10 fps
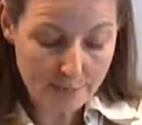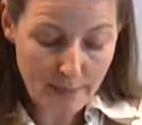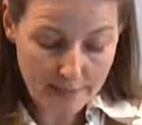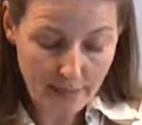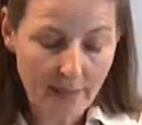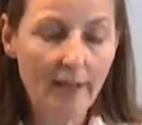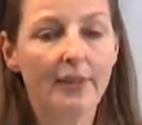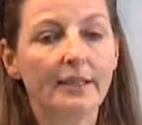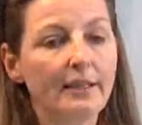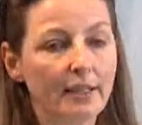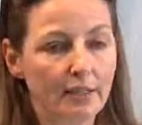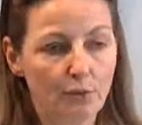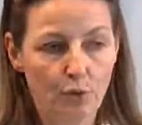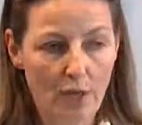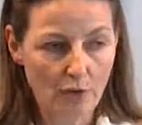better than in the year
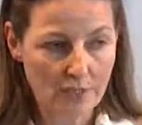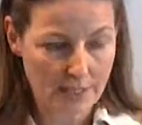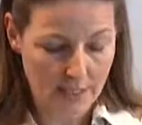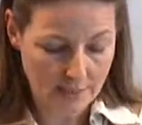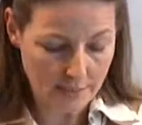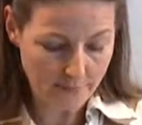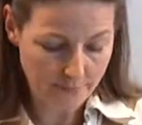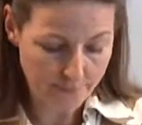2006.